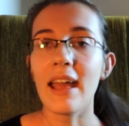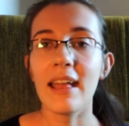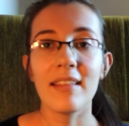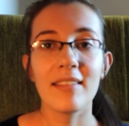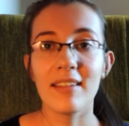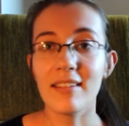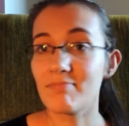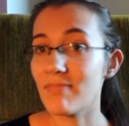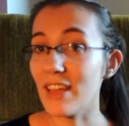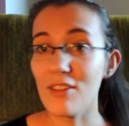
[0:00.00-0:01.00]
And
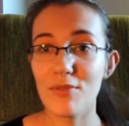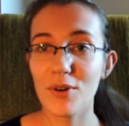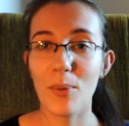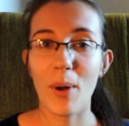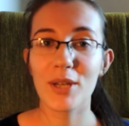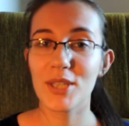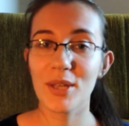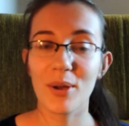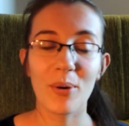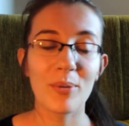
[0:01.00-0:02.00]
thank you for
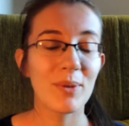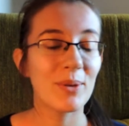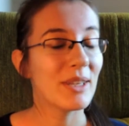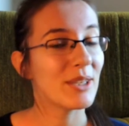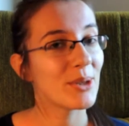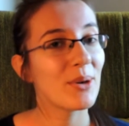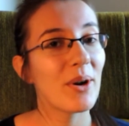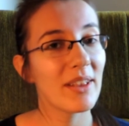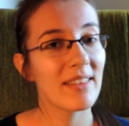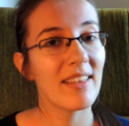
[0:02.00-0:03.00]
watching, hope you
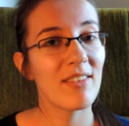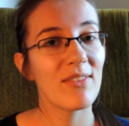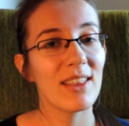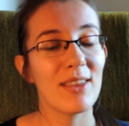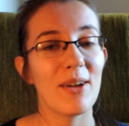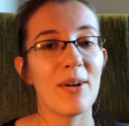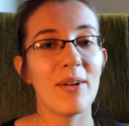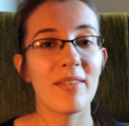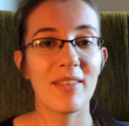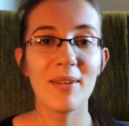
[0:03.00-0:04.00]
enjoyed this
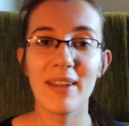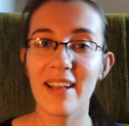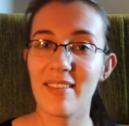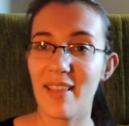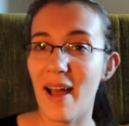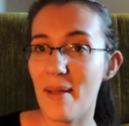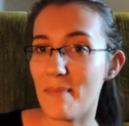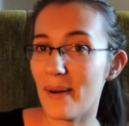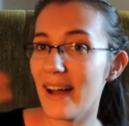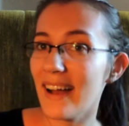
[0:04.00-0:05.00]
video, see you next
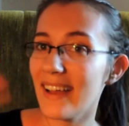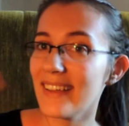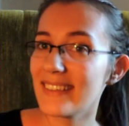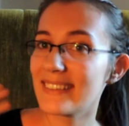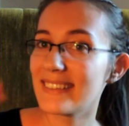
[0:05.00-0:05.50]
time, bye!